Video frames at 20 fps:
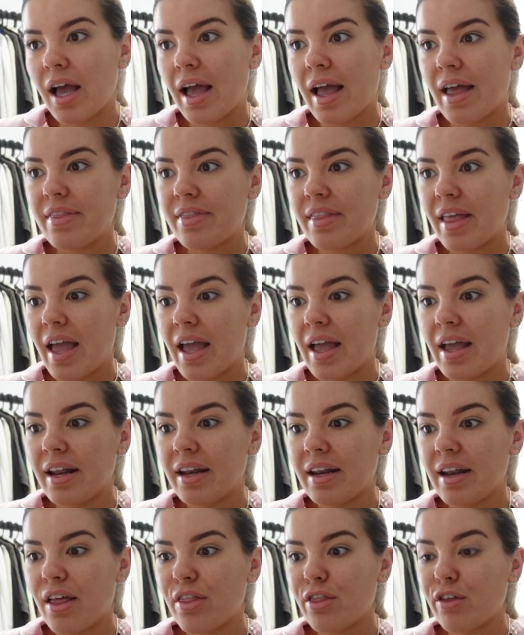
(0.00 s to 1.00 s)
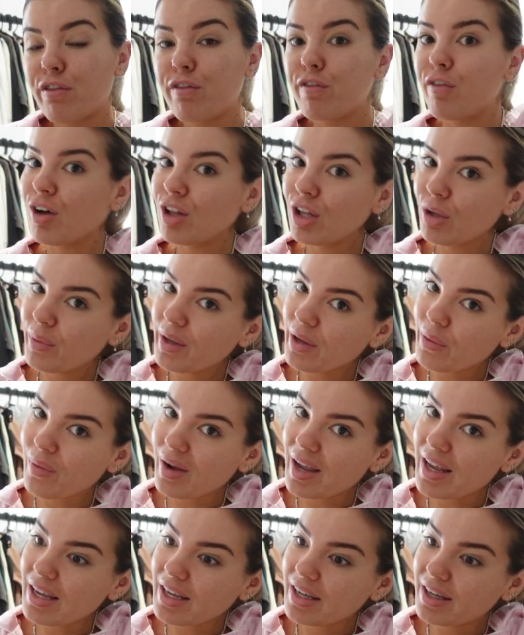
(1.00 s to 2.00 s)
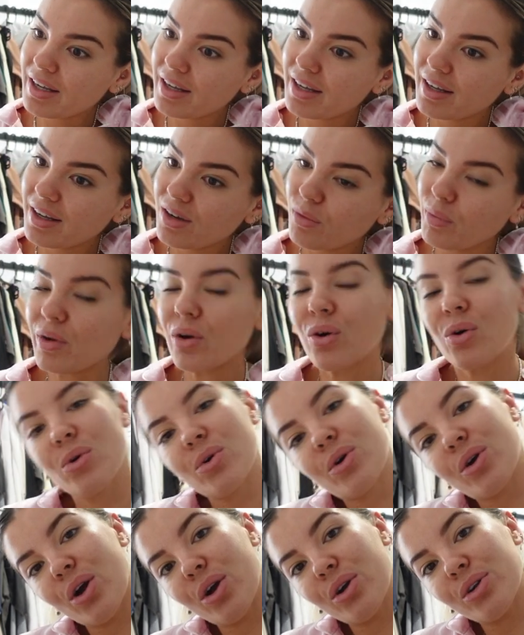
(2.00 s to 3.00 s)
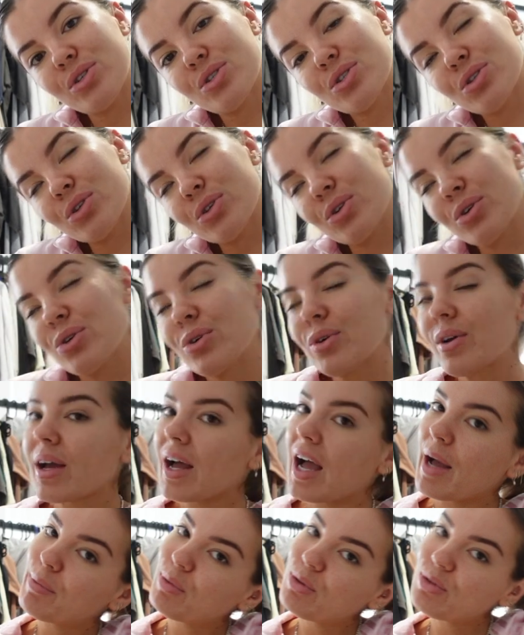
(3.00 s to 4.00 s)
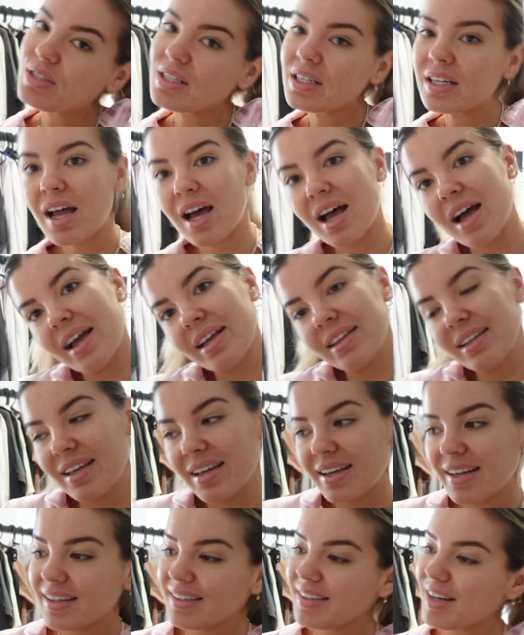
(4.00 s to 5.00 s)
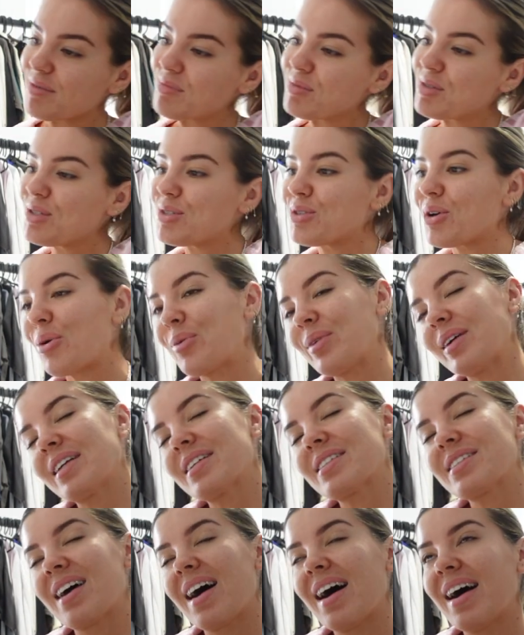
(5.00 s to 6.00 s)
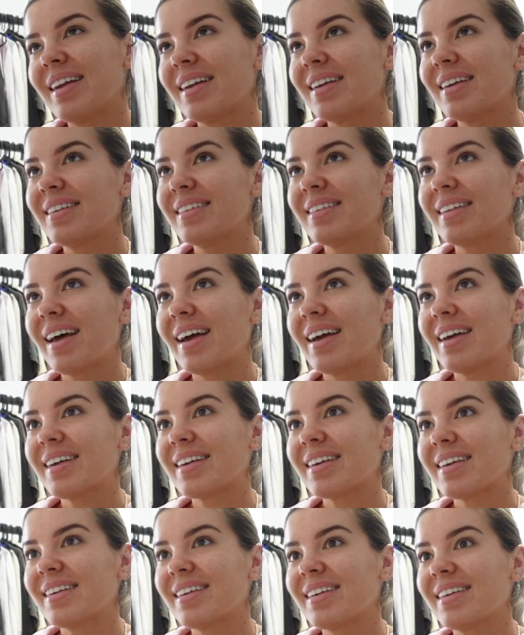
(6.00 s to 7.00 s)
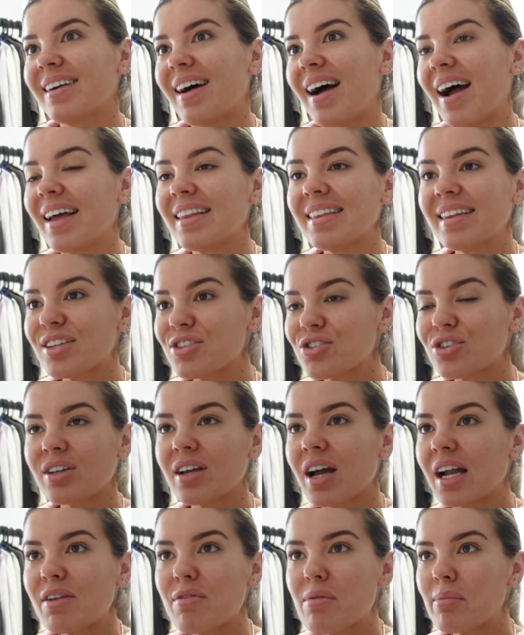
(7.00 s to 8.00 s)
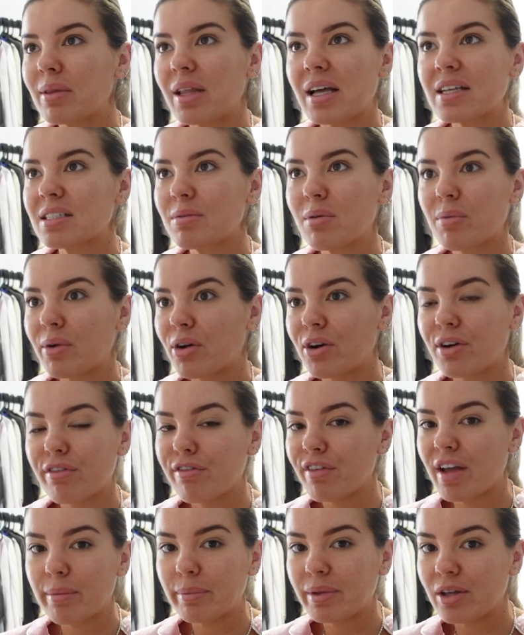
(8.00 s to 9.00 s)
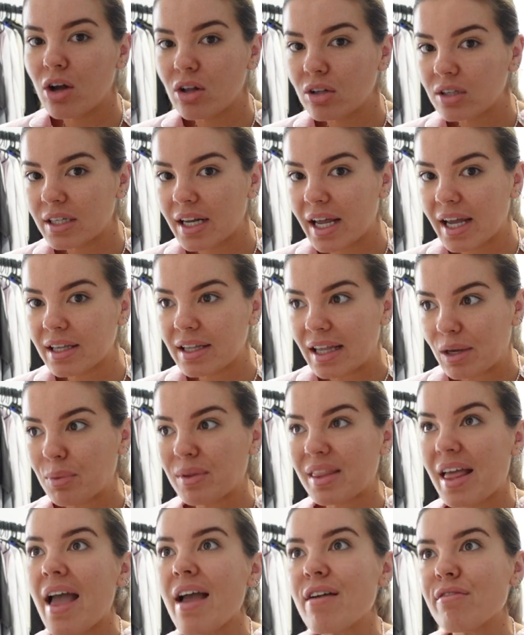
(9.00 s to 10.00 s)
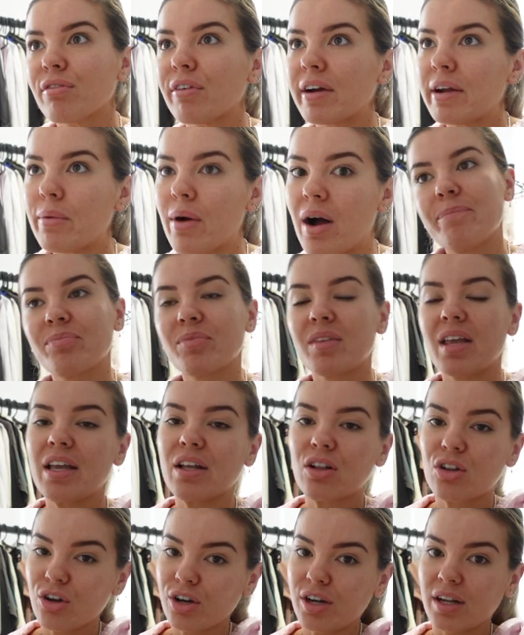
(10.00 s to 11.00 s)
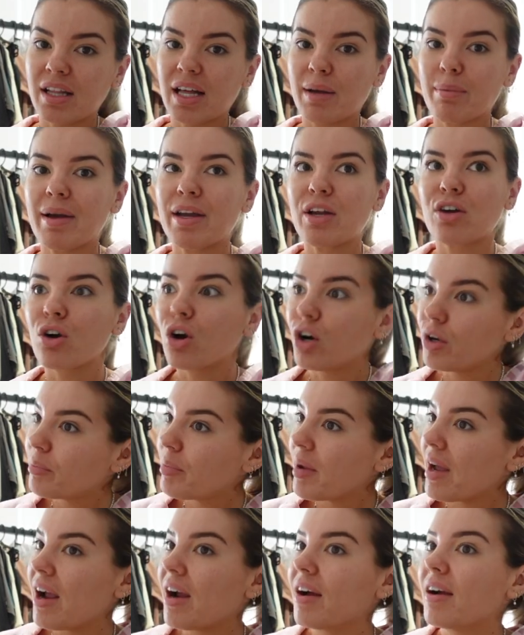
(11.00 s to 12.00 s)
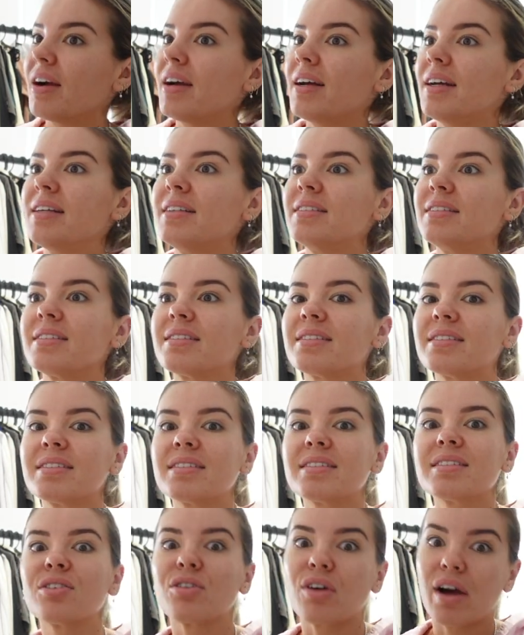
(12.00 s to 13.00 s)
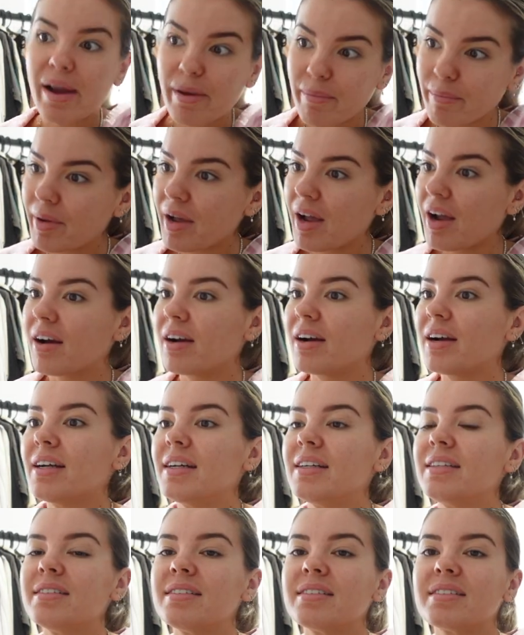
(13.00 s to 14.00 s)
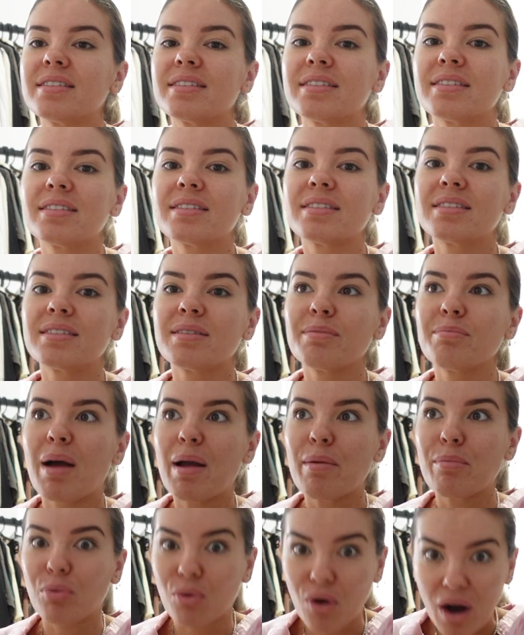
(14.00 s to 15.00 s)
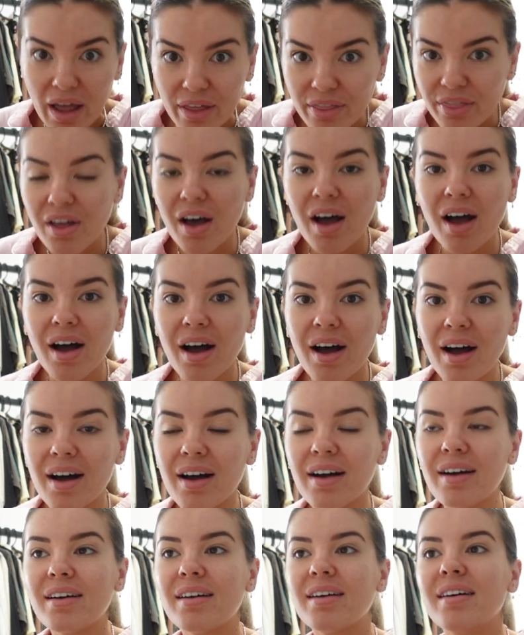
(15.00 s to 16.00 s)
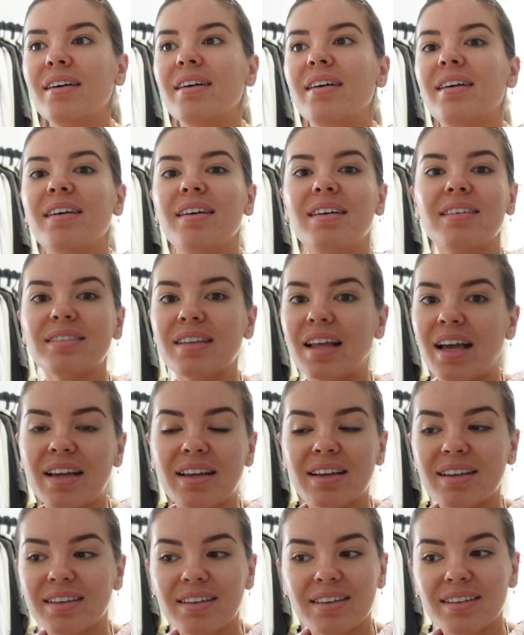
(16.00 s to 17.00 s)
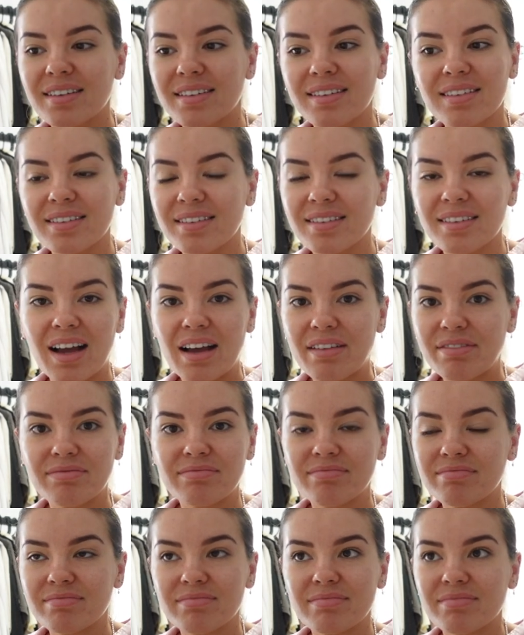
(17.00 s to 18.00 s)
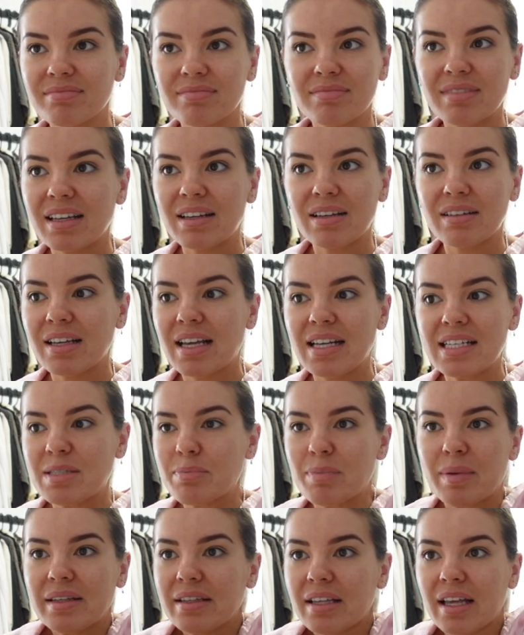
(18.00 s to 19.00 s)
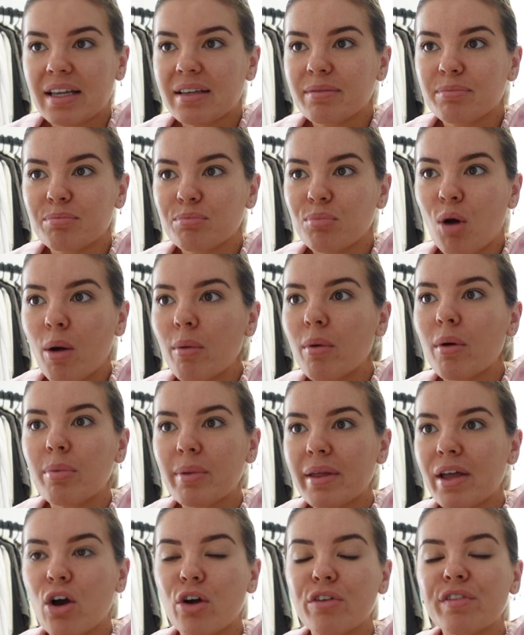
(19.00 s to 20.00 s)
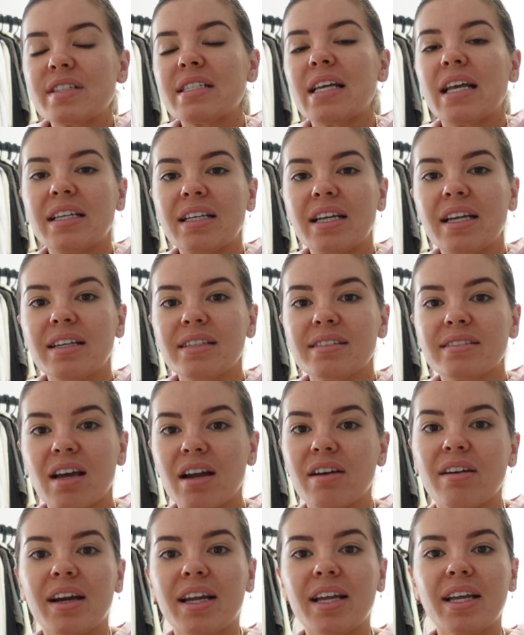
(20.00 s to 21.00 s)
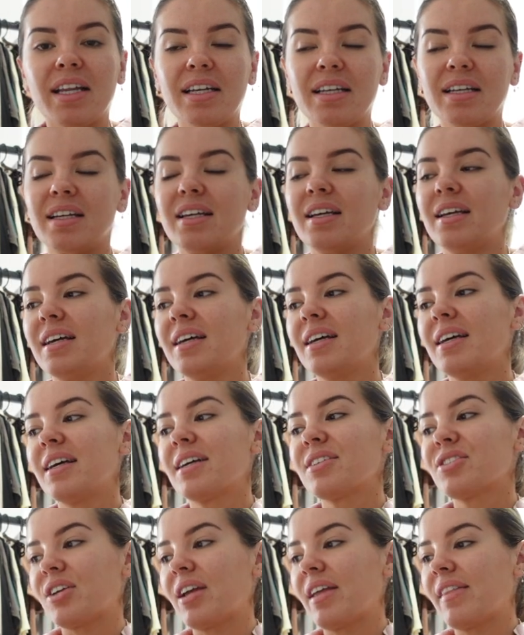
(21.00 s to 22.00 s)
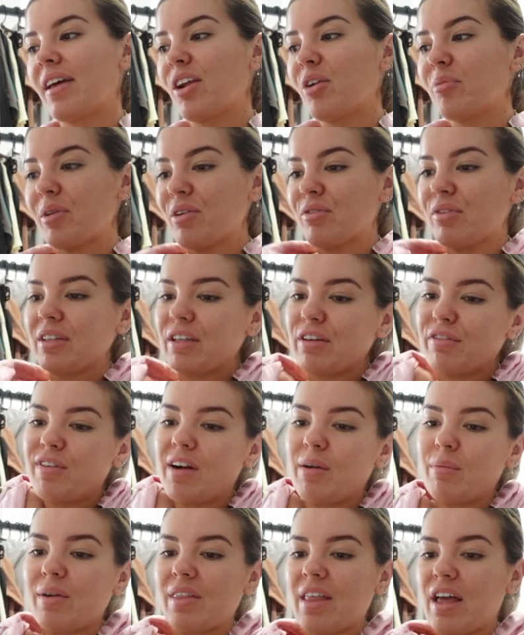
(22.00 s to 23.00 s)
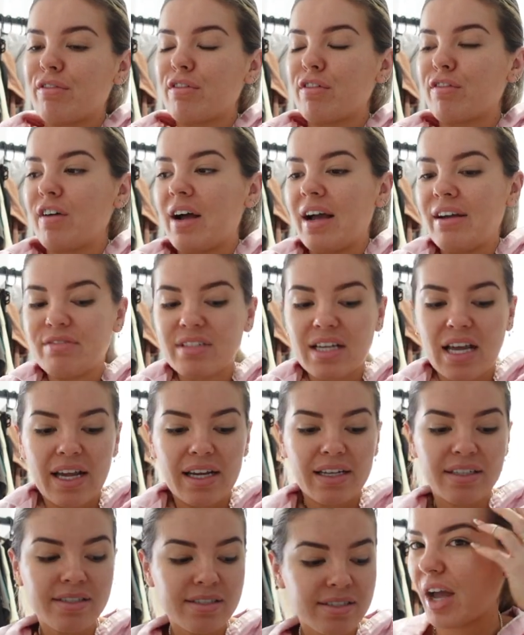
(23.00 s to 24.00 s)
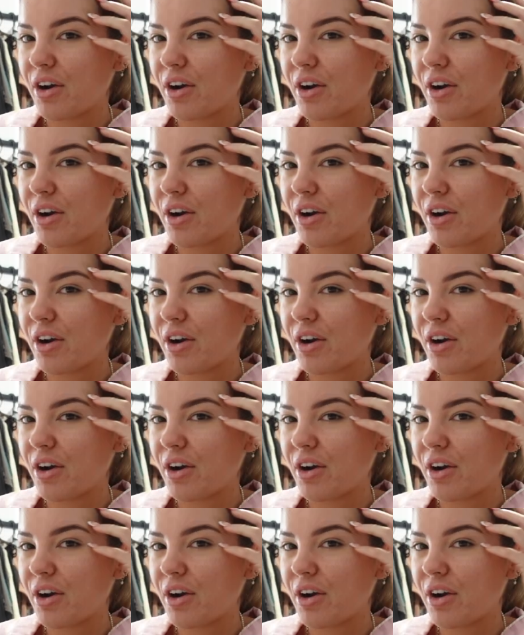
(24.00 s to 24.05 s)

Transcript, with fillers: And then the following week, we all go to Hamilton Island. I'm so excited. Like, I literally can't remember last time we went on a family holiday, like with everyone including like my godparents, grandparents, my brother. Like, I've it's been like probably over 10 years, I reckon. So yeah, that'll be really fun. We're there for five days.